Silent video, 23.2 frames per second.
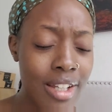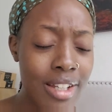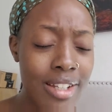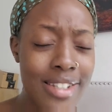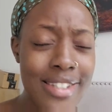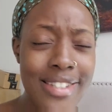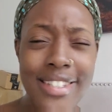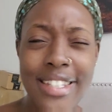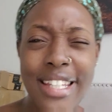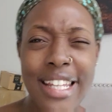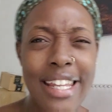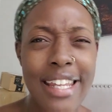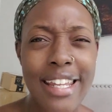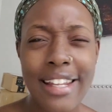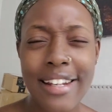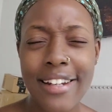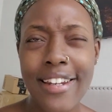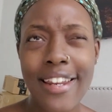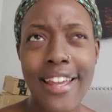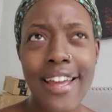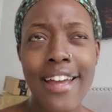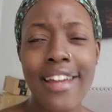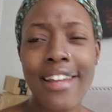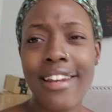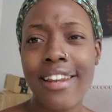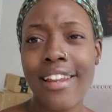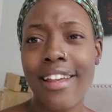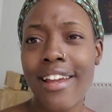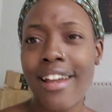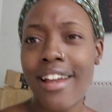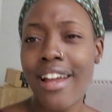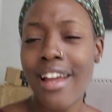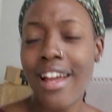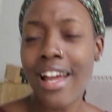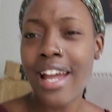saying that
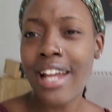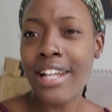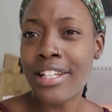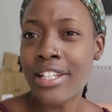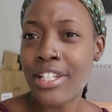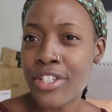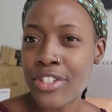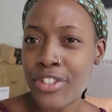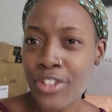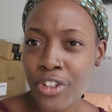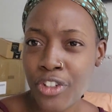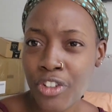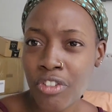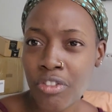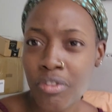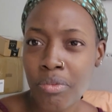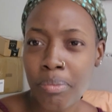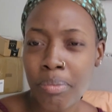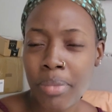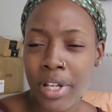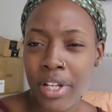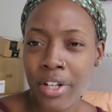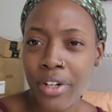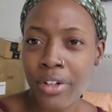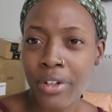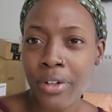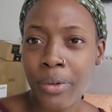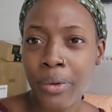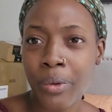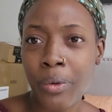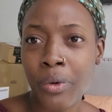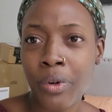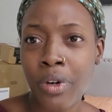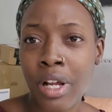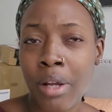I deserve better,
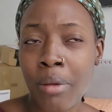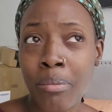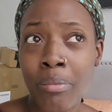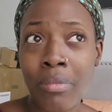or